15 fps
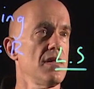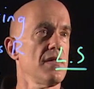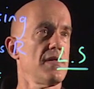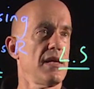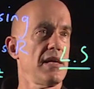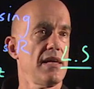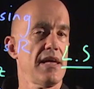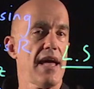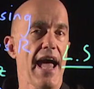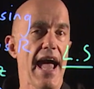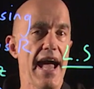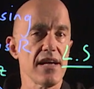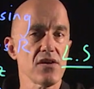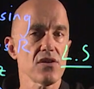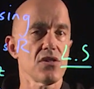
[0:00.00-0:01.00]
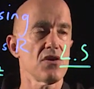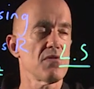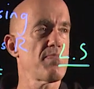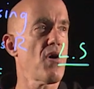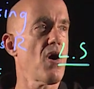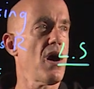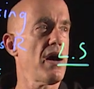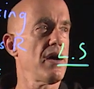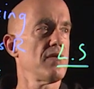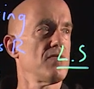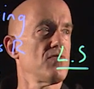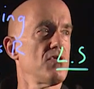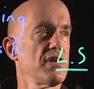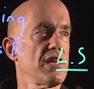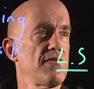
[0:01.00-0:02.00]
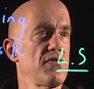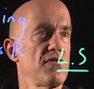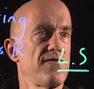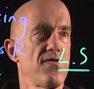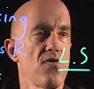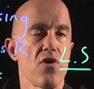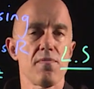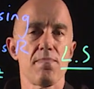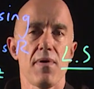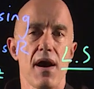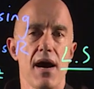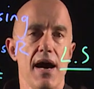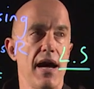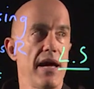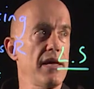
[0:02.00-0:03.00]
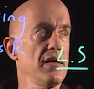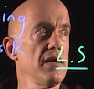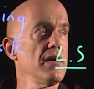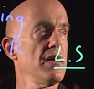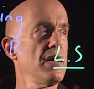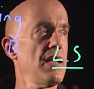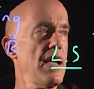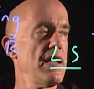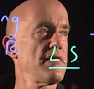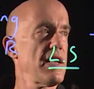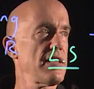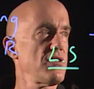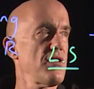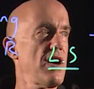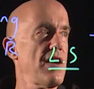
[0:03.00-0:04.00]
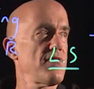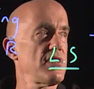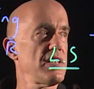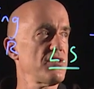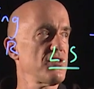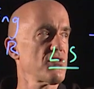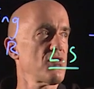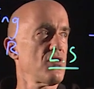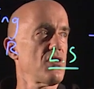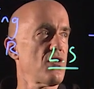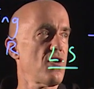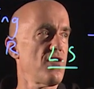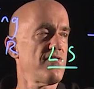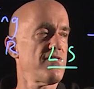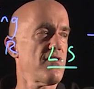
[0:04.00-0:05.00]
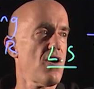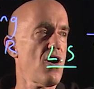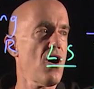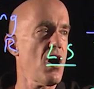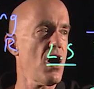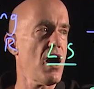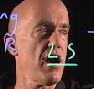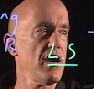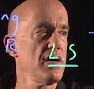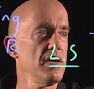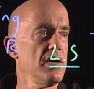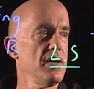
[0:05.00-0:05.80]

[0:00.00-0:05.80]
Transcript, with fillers: The angular part will give you 4 pi, and then you have an integral over r,